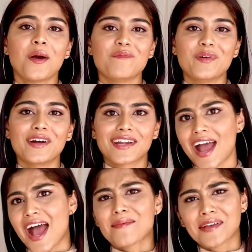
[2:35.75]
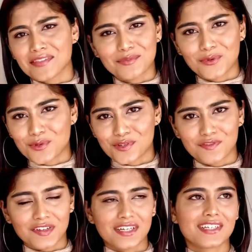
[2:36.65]
but I made the most of
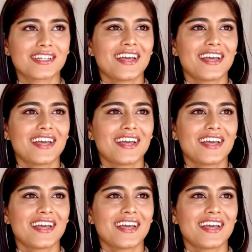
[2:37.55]
it,